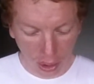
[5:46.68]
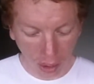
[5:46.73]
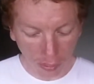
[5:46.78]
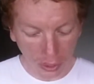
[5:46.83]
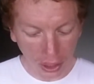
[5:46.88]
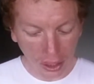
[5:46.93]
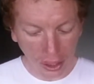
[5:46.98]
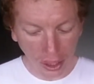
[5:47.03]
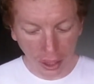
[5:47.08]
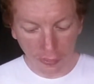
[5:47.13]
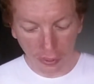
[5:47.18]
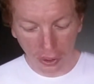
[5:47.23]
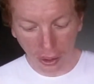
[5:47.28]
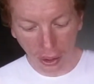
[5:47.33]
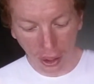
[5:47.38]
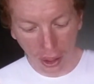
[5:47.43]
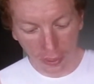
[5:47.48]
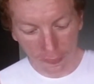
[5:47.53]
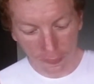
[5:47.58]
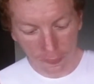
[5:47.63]
Number
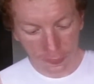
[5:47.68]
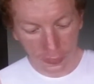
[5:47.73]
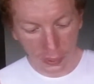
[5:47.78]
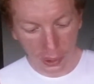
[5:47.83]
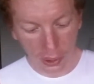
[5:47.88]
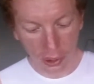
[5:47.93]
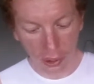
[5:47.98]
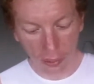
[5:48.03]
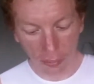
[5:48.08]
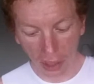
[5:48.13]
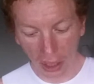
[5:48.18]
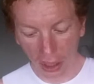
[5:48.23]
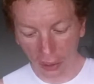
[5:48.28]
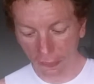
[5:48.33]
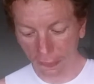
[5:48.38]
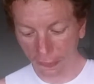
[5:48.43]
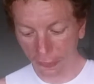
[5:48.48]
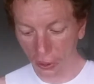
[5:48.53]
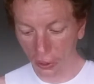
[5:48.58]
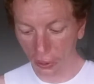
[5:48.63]
11, make
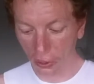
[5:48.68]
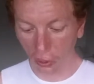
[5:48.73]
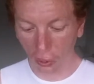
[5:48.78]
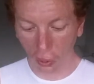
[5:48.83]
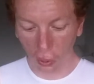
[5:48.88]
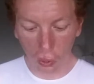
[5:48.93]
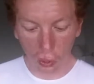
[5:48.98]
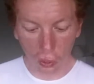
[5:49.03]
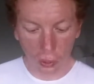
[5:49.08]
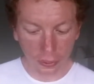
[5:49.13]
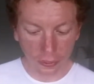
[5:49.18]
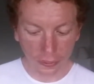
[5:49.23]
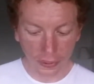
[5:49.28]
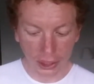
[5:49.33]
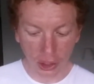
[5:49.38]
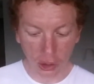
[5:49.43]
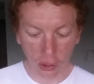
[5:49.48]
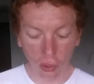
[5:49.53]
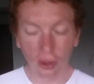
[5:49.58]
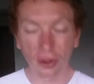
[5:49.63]
a phone call
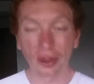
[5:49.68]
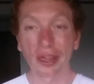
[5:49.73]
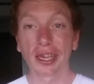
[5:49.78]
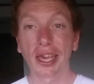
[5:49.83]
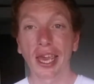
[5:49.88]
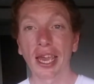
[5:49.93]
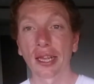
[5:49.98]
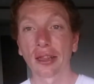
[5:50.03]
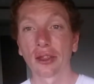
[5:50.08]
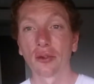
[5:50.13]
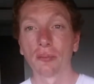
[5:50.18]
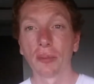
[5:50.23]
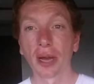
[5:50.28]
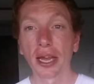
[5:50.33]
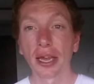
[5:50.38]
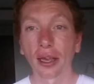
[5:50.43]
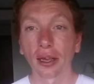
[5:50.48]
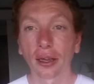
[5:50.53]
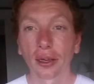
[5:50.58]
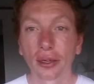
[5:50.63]
that you are scared to
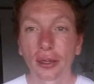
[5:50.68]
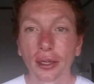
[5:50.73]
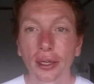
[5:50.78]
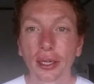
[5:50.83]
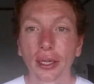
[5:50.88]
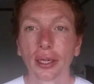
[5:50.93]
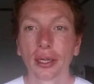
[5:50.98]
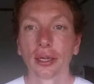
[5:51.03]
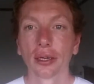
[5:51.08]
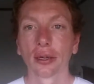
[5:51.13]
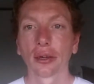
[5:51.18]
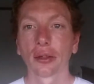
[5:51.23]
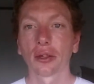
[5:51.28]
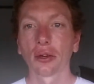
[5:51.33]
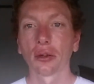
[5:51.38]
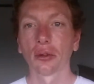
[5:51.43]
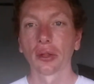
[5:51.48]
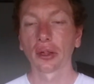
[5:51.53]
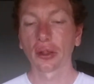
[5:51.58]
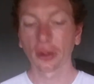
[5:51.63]
make.
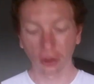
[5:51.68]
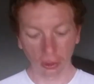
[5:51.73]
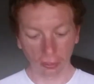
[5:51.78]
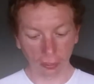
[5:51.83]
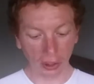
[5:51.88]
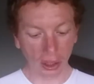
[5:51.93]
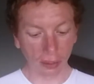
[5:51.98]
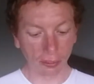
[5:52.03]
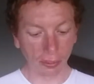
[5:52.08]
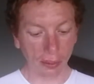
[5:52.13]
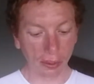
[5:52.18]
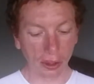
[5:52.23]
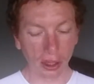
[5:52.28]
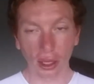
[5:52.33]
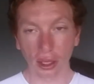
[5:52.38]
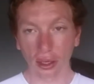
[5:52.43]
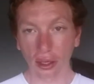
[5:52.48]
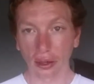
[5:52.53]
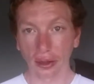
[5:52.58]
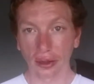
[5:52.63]
So this could be maybe
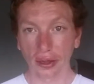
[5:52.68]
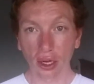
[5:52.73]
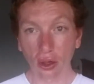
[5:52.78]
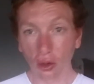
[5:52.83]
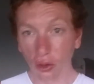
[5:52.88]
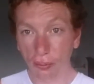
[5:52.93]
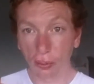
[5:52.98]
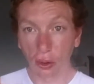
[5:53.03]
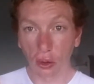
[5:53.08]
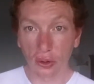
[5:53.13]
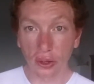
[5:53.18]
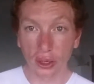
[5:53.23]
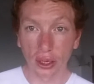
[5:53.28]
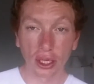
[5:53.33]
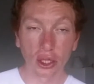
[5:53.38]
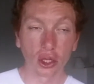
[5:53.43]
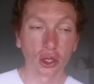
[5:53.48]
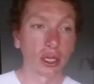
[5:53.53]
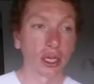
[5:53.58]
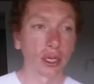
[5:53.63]
like a
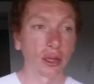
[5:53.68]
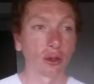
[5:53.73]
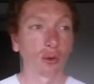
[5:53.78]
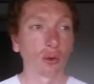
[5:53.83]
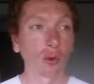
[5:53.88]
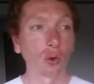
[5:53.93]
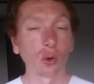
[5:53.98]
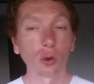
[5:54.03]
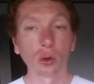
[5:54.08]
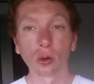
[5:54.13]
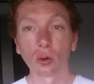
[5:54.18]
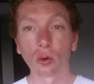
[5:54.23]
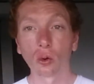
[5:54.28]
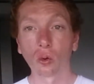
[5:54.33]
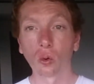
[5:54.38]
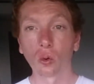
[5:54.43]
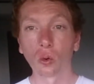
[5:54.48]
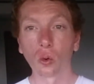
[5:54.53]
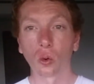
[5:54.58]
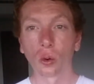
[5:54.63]
salesperson that you need to
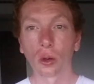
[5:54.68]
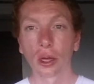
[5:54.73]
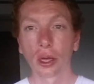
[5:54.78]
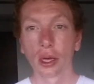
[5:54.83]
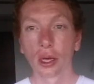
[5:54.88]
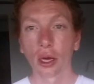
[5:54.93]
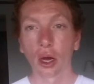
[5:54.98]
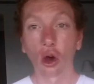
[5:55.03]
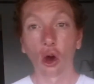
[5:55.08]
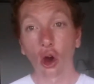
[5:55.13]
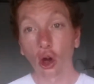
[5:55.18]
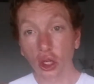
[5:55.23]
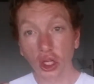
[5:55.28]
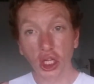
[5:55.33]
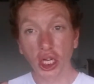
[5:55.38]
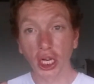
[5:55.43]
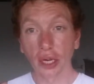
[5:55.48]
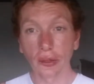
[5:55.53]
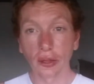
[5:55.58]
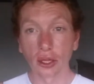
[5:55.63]
call, or a
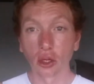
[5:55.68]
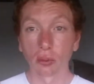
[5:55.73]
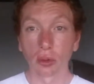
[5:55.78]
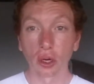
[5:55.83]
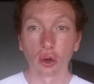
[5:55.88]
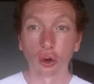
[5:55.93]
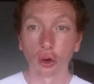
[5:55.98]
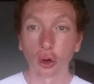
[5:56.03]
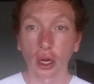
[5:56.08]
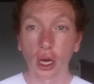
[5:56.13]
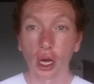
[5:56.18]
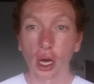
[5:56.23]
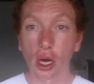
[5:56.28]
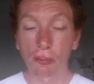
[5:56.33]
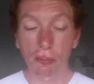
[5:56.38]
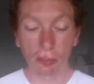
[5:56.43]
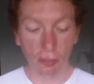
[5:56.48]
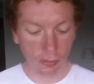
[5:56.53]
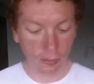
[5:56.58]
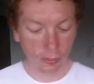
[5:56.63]
hot chick that you want to hook
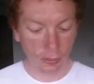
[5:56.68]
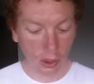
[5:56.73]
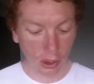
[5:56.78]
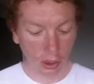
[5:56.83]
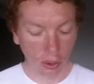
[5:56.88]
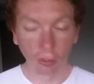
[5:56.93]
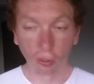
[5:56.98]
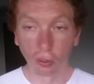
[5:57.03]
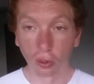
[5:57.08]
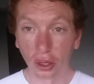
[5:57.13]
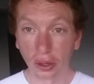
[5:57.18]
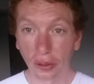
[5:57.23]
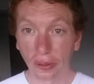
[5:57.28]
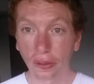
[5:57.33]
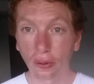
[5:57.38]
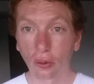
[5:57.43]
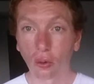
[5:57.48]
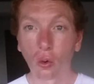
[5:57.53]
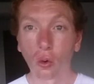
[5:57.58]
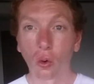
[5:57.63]
up
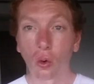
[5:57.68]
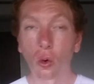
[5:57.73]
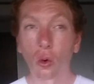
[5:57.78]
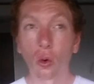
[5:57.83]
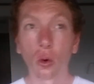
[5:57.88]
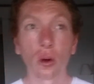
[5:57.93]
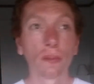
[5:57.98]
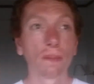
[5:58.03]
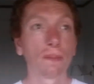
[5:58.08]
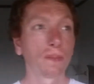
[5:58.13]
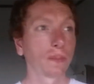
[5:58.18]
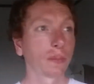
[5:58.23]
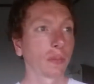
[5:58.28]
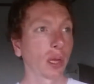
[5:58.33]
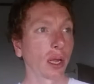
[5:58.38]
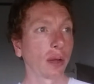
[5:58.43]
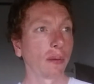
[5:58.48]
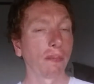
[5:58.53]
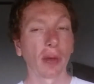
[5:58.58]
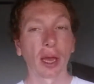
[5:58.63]
with, or
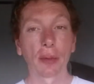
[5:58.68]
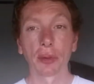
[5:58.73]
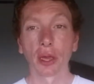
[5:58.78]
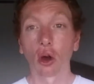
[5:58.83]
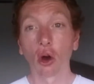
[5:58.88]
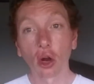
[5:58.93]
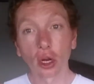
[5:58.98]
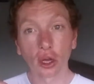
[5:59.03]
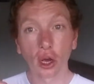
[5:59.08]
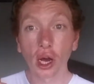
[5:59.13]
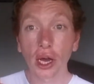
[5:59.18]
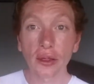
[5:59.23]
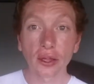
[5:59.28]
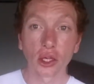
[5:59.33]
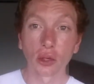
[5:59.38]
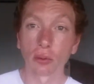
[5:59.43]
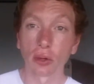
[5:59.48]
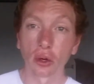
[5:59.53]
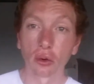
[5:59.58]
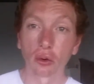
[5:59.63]
maybe a hot guy
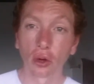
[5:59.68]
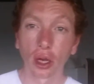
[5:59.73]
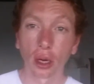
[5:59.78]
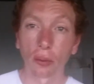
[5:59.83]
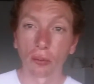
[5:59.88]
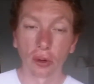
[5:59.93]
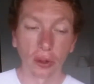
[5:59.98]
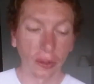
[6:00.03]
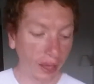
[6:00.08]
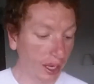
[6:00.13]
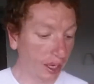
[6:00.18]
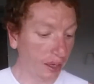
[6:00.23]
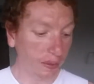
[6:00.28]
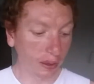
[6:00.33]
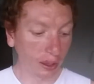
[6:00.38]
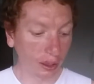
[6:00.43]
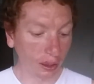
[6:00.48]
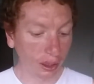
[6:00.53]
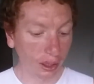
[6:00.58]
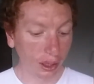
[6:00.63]
that you want to hook up with,
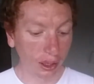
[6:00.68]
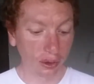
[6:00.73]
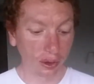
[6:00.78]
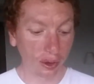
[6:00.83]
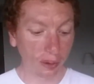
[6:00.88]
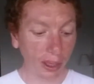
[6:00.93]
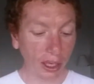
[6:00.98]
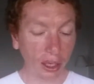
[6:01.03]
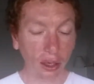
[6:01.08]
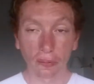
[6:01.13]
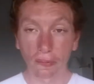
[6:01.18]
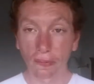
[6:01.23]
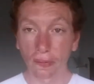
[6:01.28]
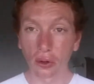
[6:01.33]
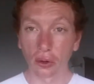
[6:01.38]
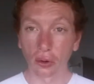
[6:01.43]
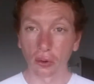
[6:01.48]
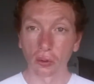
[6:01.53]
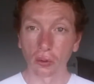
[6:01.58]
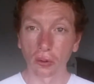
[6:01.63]
anything. Just make a
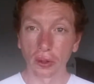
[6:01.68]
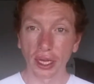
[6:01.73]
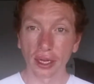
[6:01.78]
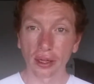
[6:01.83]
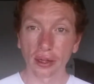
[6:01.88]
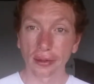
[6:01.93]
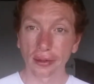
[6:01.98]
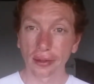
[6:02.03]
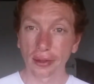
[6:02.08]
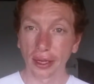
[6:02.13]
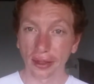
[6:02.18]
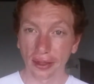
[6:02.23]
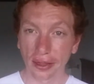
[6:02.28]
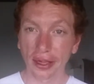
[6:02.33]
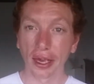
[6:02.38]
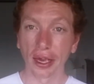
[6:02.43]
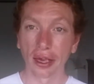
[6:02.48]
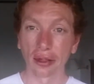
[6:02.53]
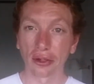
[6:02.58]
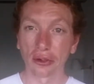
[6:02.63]
phone call that
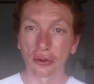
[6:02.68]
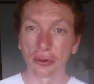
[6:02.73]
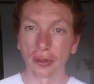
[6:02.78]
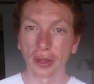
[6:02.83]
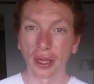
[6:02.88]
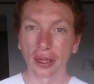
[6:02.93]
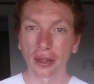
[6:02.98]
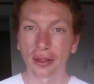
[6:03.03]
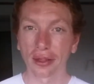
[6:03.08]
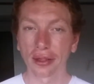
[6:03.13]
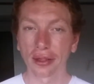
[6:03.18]
scares you,